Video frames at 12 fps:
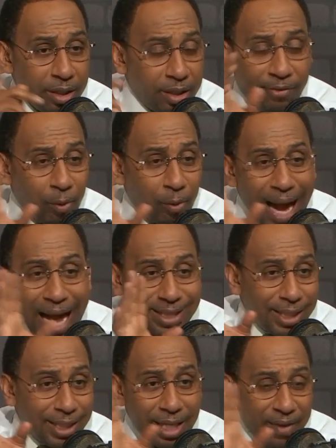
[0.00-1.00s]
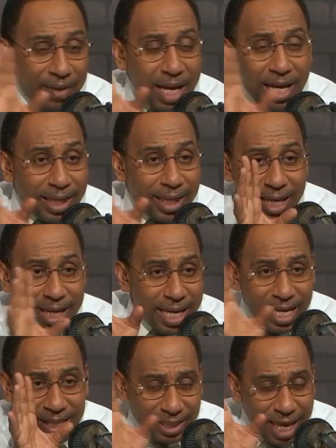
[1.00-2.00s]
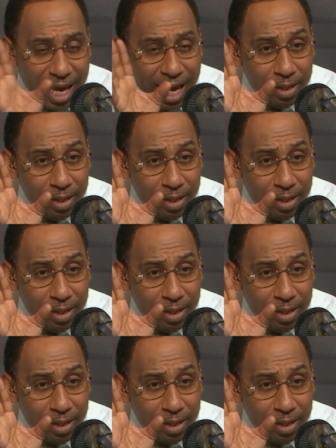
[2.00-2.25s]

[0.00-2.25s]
the veracity of anything he said.